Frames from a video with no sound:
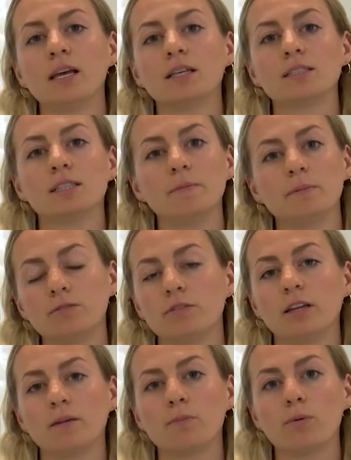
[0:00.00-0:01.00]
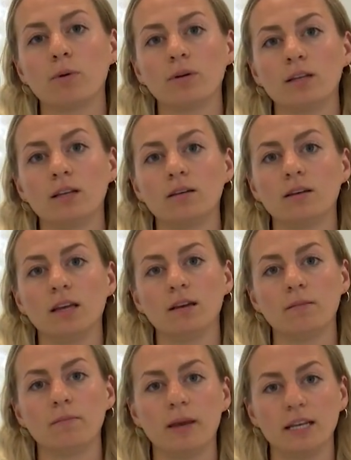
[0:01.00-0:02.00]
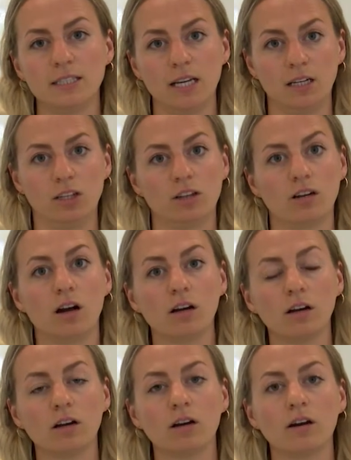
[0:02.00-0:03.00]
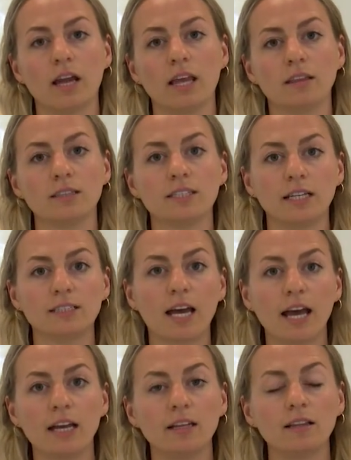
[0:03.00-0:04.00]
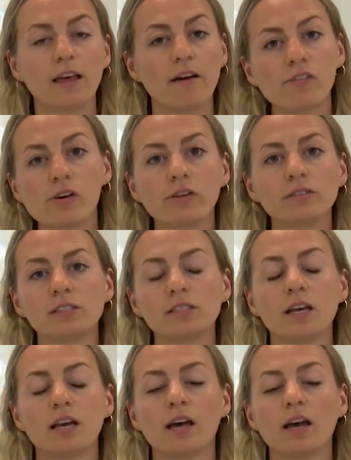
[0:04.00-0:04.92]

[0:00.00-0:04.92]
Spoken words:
Sleep is really important in maintaining your hunger and satiety levels,